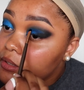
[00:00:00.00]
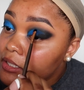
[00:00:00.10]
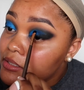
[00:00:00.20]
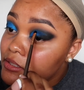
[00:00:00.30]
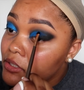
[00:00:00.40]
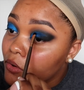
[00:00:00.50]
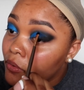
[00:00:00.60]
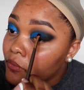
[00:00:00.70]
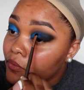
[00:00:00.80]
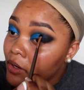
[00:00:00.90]
that's
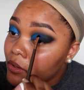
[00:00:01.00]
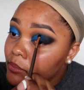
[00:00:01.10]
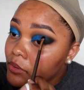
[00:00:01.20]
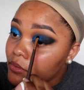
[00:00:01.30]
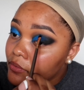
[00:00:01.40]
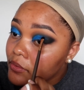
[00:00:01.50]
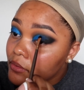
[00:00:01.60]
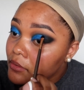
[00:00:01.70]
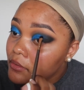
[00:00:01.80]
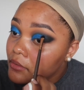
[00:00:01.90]
still very beautiful.